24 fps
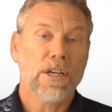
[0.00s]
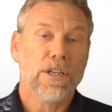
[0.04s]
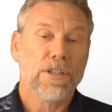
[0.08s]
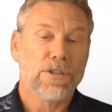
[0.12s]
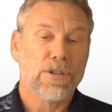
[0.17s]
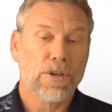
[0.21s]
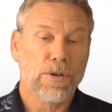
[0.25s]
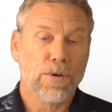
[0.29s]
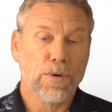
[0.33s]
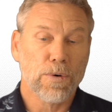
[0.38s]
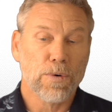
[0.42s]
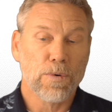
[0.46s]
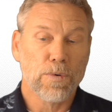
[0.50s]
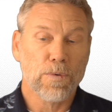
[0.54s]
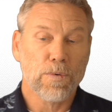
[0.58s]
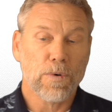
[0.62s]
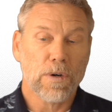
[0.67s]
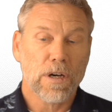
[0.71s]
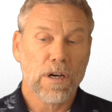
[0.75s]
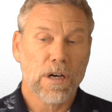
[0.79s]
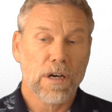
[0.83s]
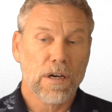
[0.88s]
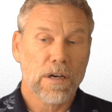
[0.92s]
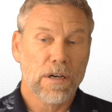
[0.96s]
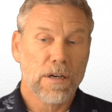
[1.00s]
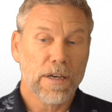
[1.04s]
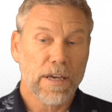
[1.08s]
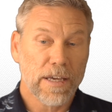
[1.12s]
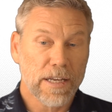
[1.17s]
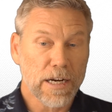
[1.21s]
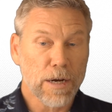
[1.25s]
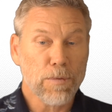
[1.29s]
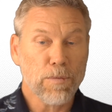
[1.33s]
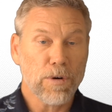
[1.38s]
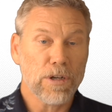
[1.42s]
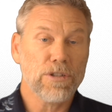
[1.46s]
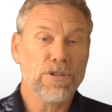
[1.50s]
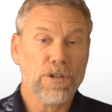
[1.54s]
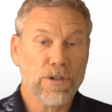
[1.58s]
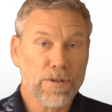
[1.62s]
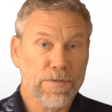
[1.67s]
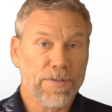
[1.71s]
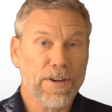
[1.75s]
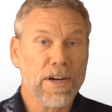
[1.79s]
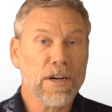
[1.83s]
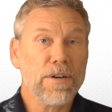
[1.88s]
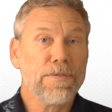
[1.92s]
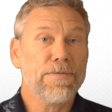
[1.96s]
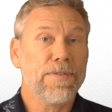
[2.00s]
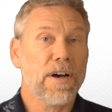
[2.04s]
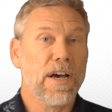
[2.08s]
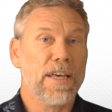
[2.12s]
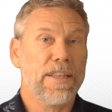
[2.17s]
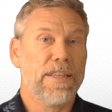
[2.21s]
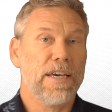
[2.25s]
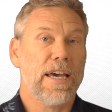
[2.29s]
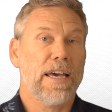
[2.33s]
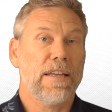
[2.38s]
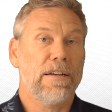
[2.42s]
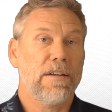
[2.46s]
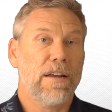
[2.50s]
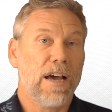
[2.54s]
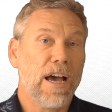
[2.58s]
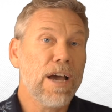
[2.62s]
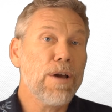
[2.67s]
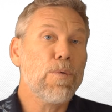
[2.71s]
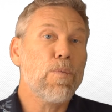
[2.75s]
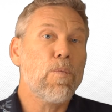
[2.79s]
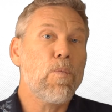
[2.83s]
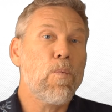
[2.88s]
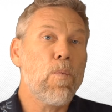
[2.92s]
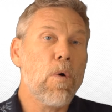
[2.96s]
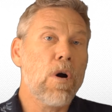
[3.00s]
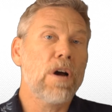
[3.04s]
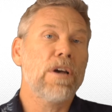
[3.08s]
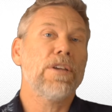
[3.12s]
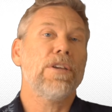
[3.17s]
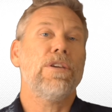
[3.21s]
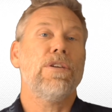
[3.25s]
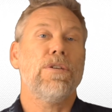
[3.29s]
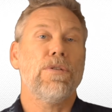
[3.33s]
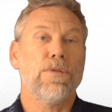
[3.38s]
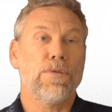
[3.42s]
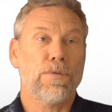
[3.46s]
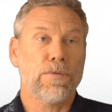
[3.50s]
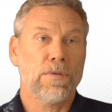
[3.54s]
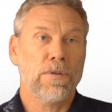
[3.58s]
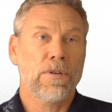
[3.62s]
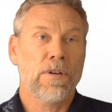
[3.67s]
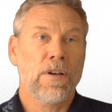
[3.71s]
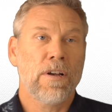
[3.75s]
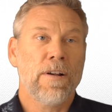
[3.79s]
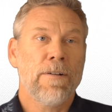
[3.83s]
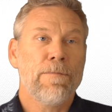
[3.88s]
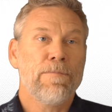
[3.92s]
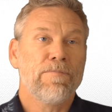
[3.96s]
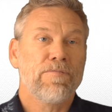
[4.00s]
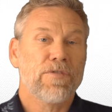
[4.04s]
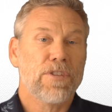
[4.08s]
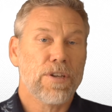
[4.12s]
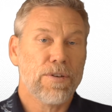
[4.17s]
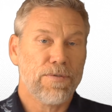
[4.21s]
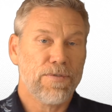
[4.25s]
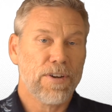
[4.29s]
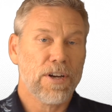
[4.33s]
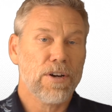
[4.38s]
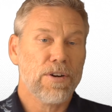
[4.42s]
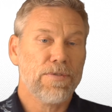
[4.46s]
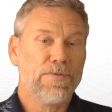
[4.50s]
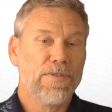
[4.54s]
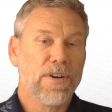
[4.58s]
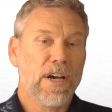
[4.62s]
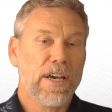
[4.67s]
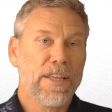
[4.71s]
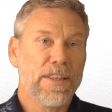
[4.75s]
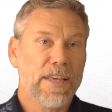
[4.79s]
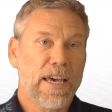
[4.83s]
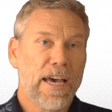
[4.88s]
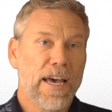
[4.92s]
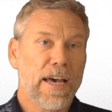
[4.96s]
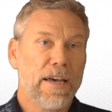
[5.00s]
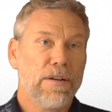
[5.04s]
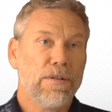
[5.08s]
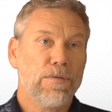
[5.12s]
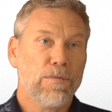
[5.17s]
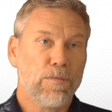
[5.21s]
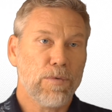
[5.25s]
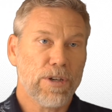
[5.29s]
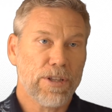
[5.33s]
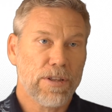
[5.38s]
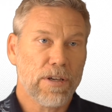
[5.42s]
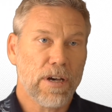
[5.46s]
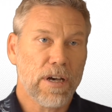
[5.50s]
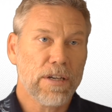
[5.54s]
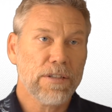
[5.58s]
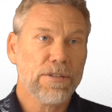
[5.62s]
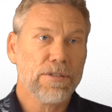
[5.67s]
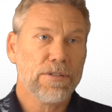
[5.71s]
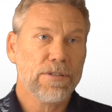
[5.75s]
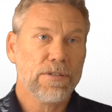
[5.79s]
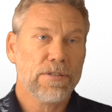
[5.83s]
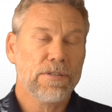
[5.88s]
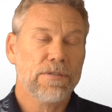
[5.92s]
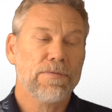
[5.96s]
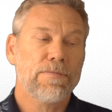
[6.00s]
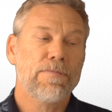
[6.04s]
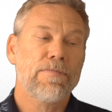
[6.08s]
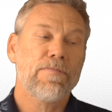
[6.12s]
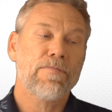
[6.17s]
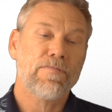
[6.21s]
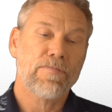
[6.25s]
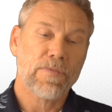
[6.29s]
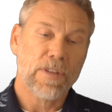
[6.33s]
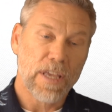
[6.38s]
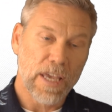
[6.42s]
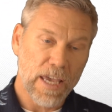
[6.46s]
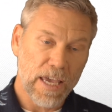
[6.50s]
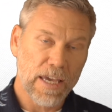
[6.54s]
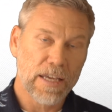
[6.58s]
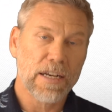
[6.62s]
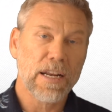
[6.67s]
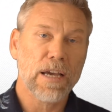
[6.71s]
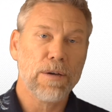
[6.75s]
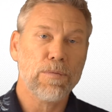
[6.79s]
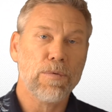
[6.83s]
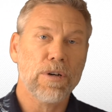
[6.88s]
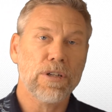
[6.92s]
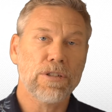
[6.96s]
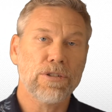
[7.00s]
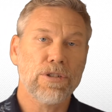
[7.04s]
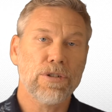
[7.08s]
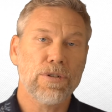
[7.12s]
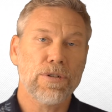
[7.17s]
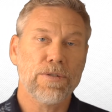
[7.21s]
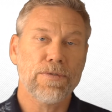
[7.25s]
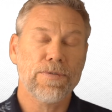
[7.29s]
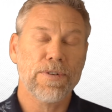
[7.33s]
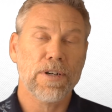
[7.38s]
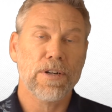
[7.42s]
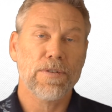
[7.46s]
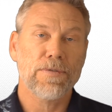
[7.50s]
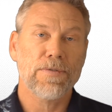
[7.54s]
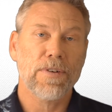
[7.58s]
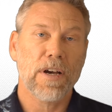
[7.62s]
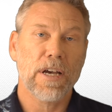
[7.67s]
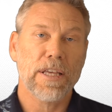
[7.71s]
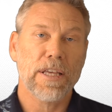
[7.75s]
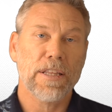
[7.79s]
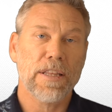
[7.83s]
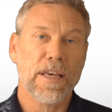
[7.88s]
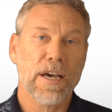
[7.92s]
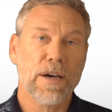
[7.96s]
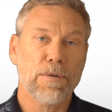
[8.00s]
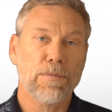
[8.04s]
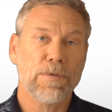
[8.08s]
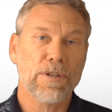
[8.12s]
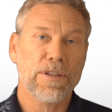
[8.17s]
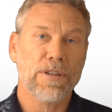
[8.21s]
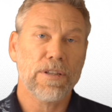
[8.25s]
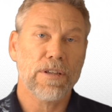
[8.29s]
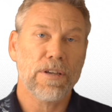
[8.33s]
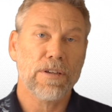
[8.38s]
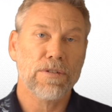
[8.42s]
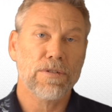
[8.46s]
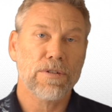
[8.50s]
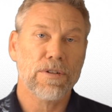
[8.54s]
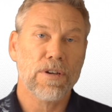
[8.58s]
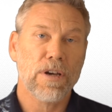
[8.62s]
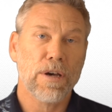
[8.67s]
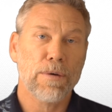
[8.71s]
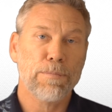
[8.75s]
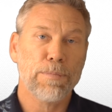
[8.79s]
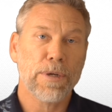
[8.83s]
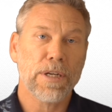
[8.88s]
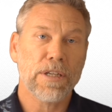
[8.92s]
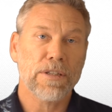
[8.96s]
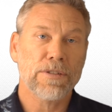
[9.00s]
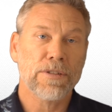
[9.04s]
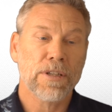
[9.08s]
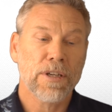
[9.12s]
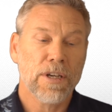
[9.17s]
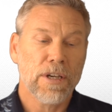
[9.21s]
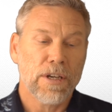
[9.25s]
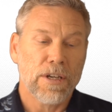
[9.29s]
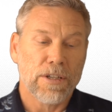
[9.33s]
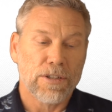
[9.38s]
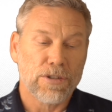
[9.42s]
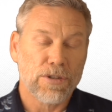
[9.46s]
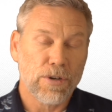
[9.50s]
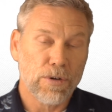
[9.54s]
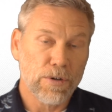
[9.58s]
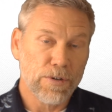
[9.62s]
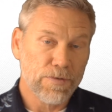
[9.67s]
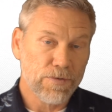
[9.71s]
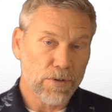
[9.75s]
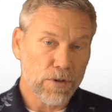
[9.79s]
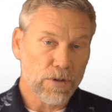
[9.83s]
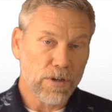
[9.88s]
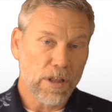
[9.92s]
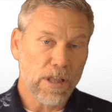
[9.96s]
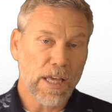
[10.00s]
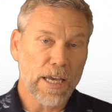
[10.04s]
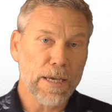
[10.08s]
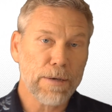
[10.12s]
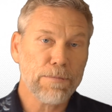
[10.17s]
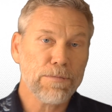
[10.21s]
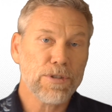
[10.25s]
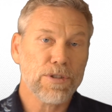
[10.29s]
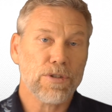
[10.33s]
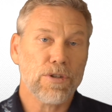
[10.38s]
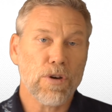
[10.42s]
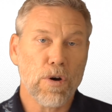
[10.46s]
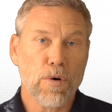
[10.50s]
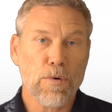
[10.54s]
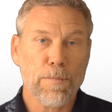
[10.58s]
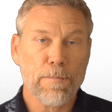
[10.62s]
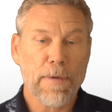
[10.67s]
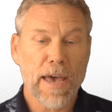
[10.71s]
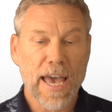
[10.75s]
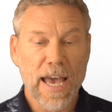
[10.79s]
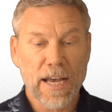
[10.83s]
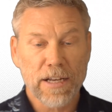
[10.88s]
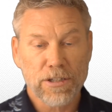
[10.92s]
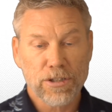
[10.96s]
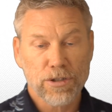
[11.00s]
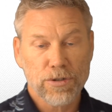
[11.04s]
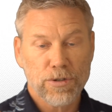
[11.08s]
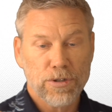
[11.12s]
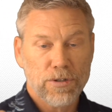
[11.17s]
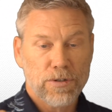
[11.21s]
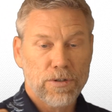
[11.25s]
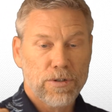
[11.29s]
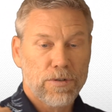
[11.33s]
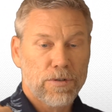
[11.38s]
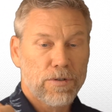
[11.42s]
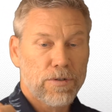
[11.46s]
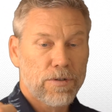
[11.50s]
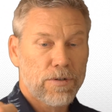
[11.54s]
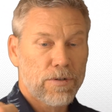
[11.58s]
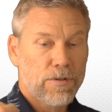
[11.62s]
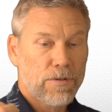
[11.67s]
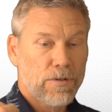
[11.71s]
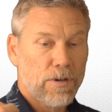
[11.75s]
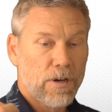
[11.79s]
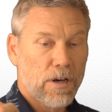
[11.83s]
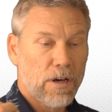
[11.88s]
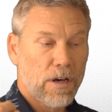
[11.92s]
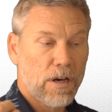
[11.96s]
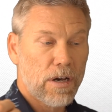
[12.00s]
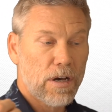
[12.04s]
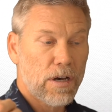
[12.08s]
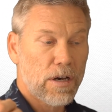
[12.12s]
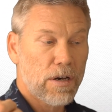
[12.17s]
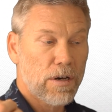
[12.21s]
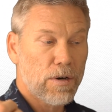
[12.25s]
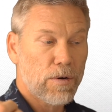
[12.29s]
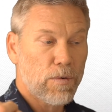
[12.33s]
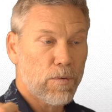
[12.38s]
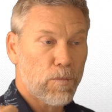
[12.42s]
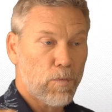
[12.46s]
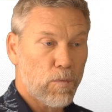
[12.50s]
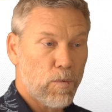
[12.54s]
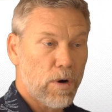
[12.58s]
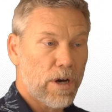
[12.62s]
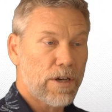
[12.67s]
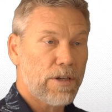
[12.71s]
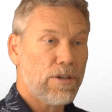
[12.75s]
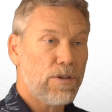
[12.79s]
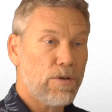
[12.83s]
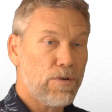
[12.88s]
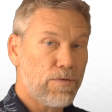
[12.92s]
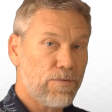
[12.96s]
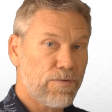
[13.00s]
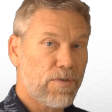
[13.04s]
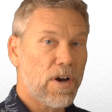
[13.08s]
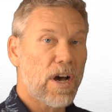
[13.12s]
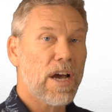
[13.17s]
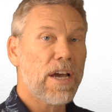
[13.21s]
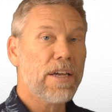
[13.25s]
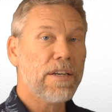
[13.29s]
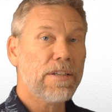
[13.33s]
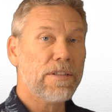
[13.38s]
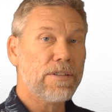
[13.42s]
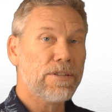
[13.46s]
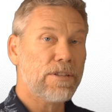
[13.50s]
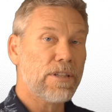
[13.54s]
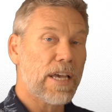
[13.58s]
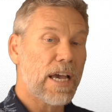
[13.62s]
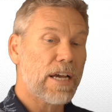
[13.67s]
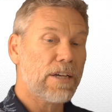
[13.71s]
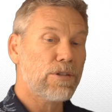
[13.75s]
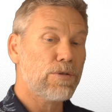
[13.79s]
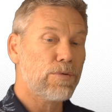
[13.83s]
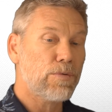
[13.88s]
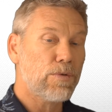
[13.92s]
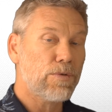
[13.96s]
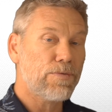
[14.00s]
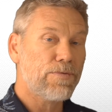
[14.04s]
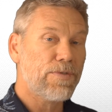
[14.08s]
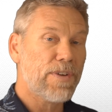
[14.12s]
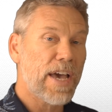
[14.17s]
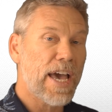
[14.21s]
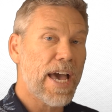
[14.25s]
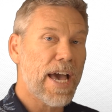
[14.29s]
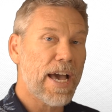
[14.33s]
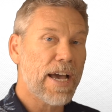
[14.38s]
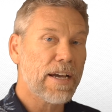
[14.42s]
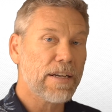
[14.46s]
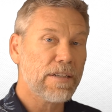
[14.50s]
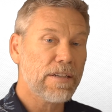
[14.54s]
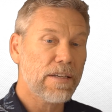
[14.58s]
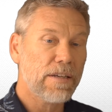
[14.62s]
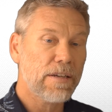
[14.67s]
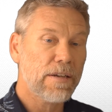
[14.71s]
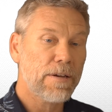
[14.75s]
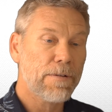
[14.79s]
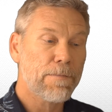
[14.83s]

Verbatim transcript: So, uh, and I want you to verify that. I want you to verify that with us, and I want you to verify that with the other companies. So if their claims don't match uh, what you find is actual fact,